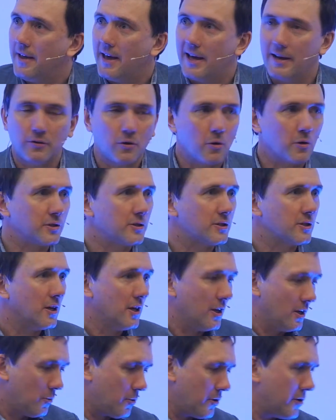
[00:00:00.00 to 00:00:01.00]
And of course,
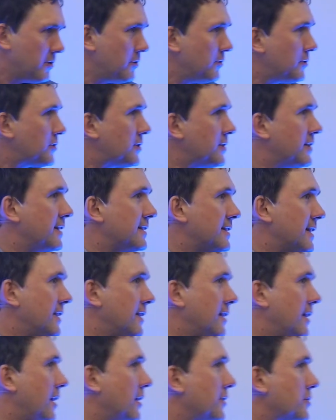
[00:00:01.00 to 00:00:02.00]
we're used to this
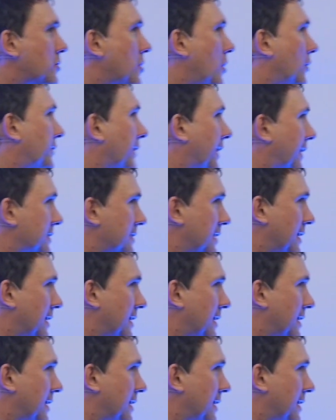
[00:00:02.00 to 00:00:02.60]
in other contexts.